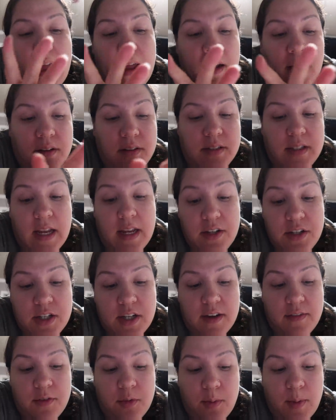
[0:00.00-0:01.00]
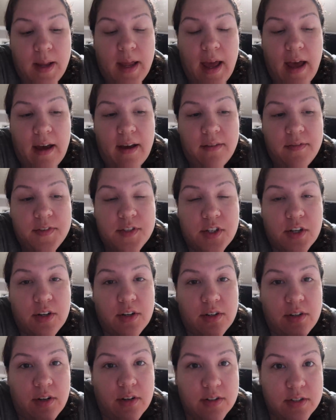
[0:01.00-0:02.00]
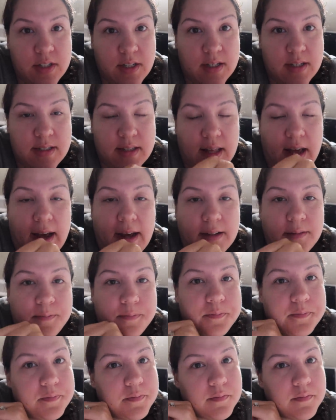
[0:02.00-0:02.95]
And on day shift, we have certain nurses that